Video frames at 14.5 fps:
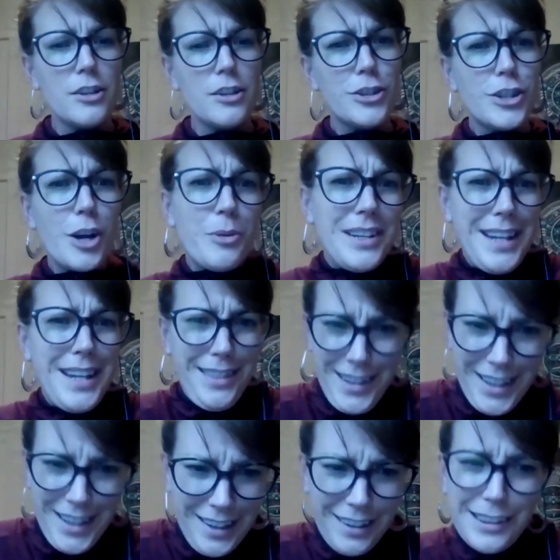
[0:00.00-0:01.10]

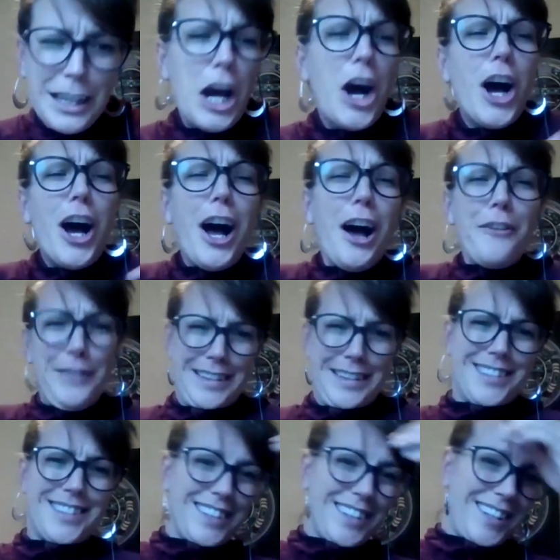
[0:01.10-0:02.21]
zoonanthia.
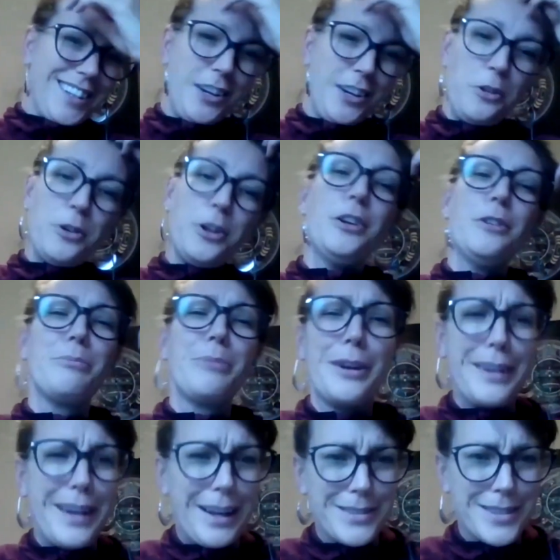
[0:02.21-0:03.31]
Obviously, who couldn't
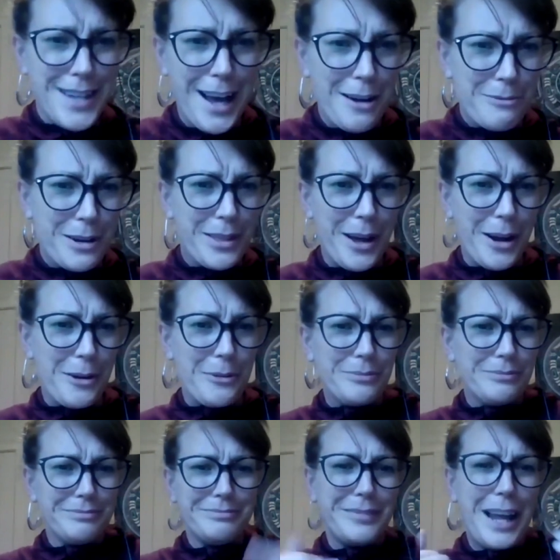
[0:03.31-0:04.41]
pronounce that without
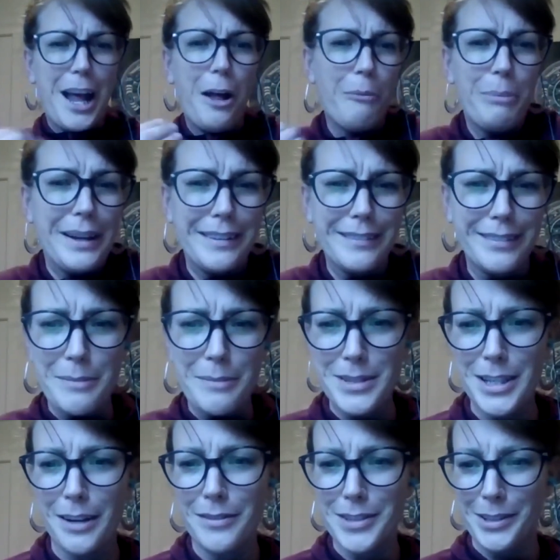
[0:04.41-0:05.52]
helping
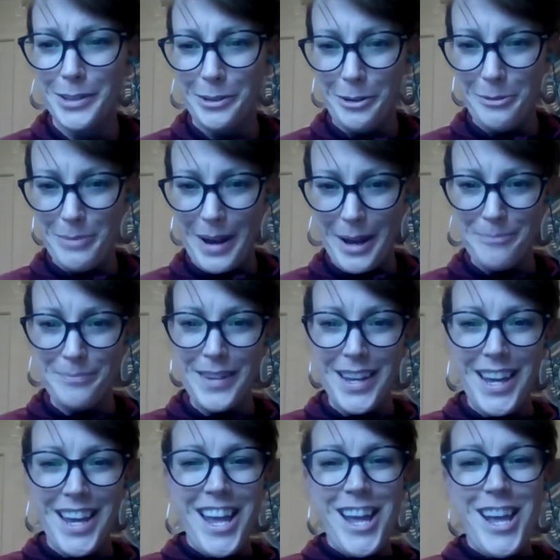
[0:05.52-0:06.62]
themselves a little bit?
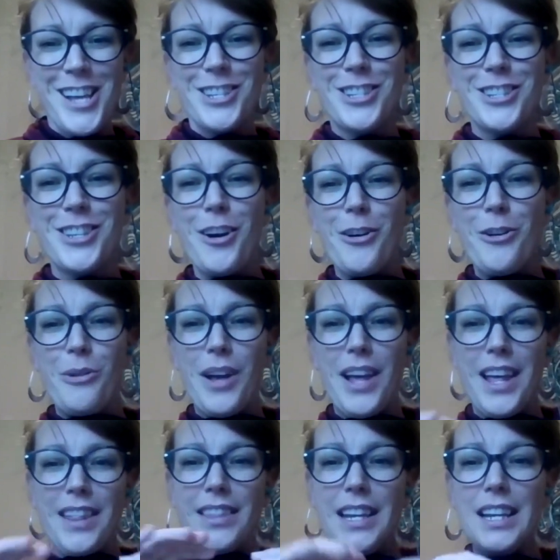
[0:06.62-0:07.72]
So
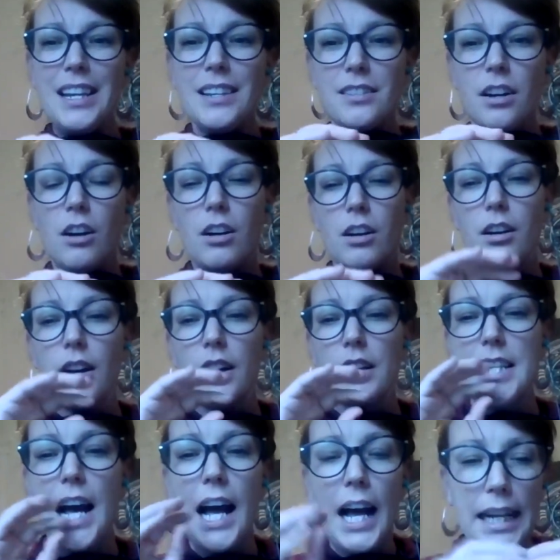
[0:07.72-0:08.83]
these are
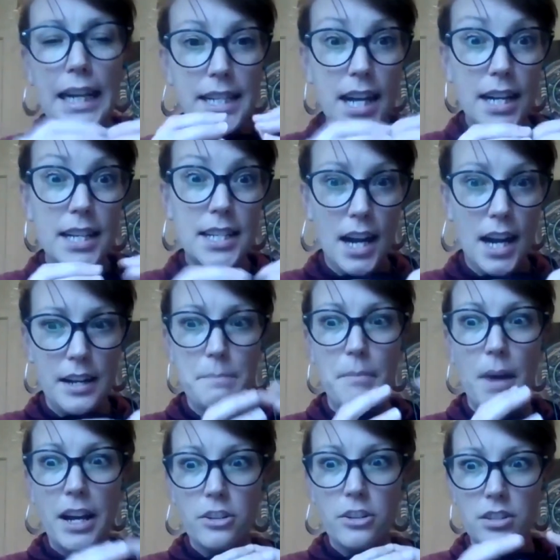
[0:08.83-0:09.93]
tiny
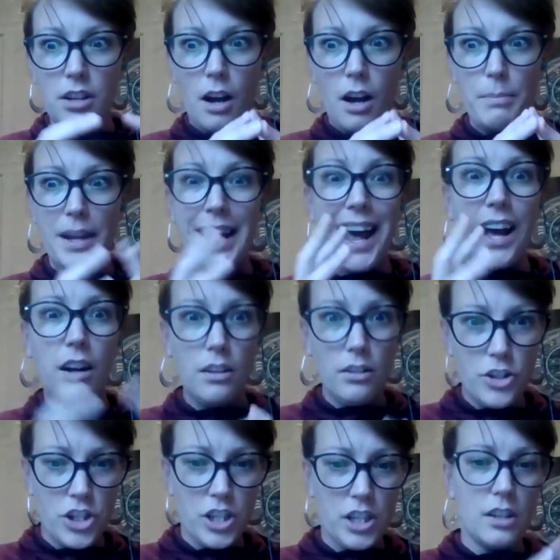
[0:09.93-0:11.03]
microscopic
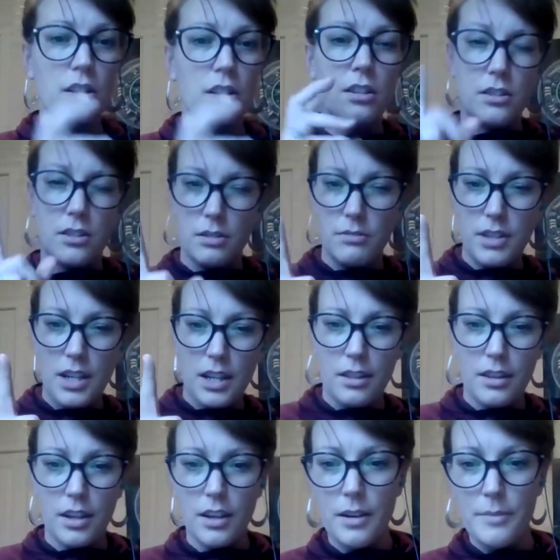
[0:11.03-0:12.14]
algae,
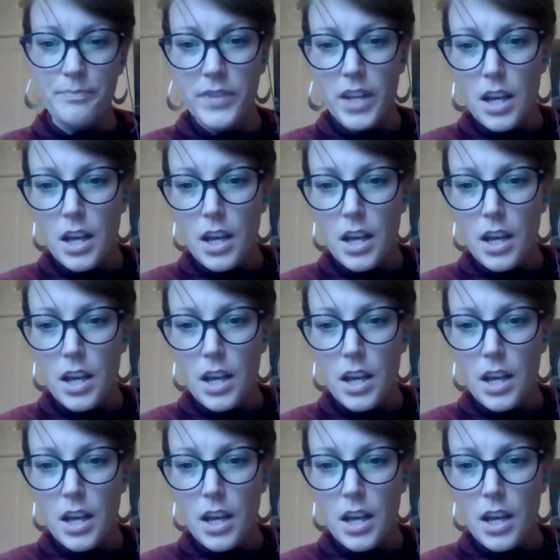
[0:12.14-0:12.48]
zoonanthia.